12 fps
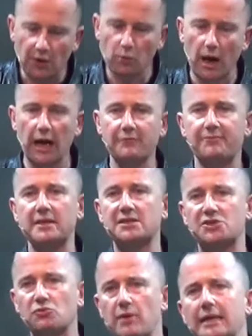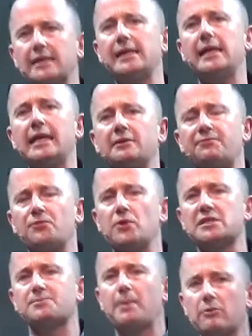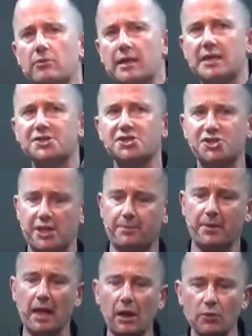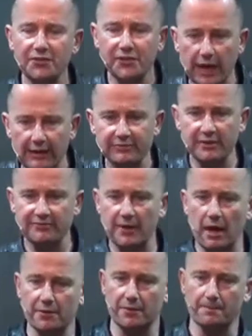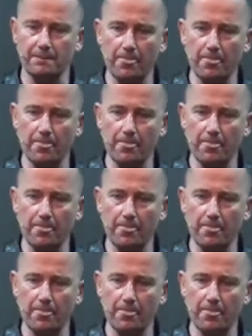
your wife is directly influenced by relationship with your Heavenly Father.